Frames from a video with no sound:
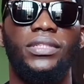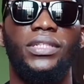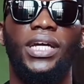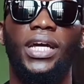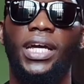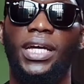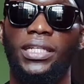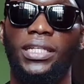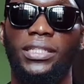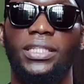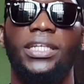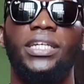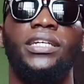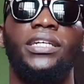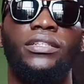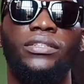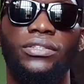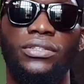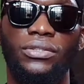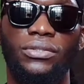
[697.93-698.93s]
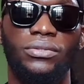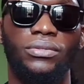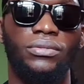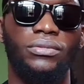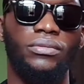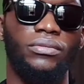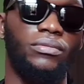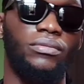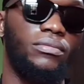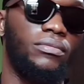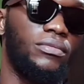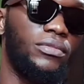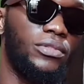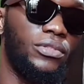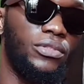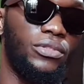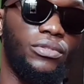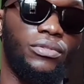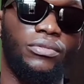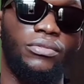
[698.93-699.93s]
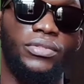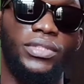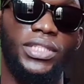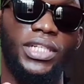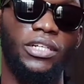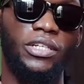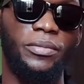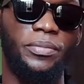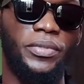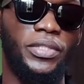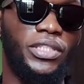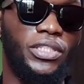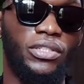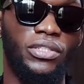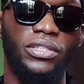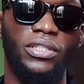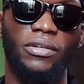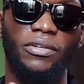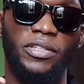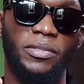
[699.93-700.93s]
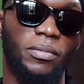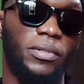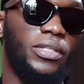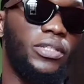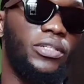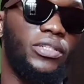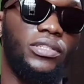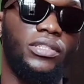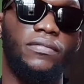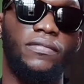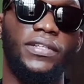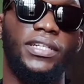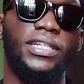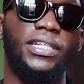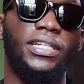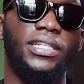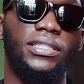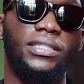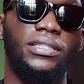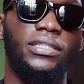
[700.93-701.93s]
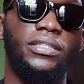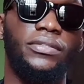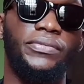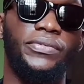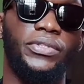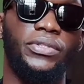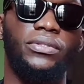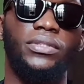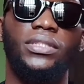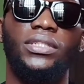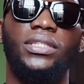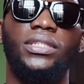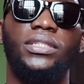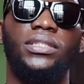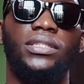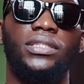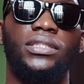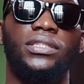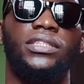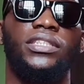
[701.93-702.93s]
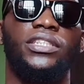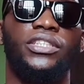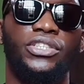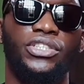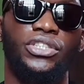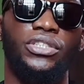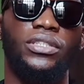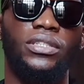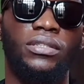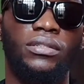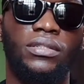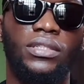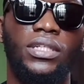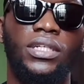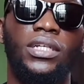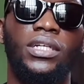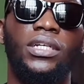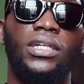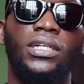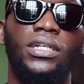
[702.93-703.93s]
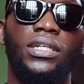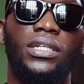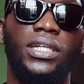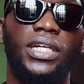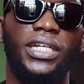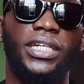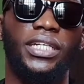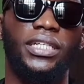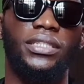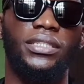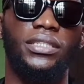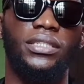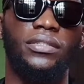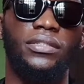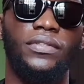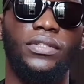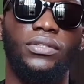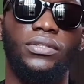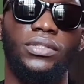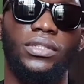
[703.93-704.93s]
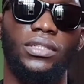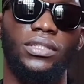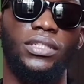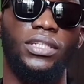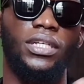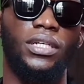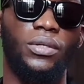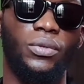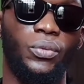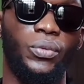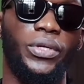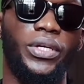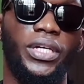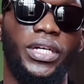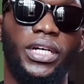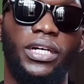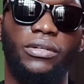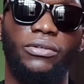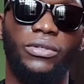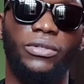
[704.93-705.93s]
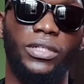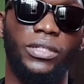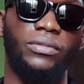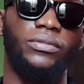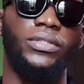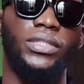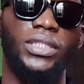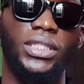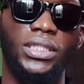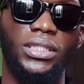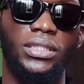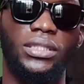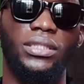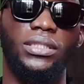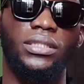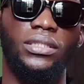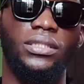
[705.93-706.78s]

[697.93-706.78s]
and then you start repeating yourself, explaining yourself like as if you did it intentional, like as if there was another way around it.